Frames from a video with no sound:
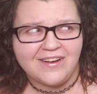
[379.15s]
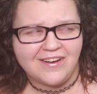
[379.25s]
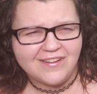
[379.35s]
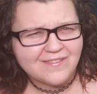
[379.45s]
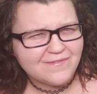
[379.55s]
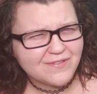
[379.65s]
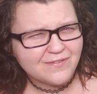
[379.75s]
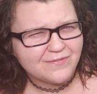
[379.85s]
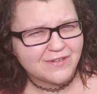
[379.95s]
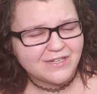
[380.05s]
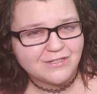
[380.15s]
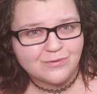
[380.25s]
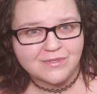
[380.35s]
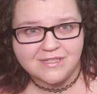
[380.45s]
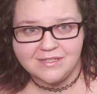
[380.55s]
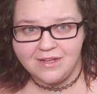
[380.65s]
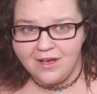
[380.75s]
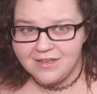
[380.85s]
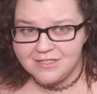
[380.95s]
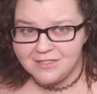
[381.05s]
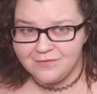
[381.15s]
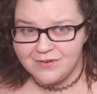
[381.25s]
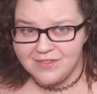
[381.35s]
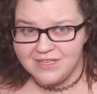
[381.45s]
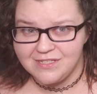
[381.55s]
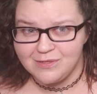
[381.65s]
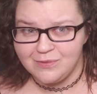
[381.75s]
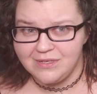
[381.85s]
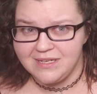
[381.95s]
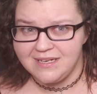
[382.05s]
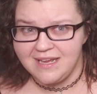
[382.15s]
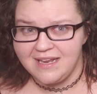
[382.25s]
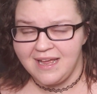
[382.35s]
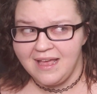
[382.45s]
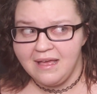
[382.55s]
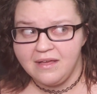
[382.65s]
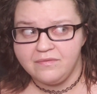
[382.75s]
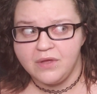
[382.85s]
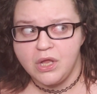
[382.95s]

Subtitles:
All of the footage was lost for this one, and I have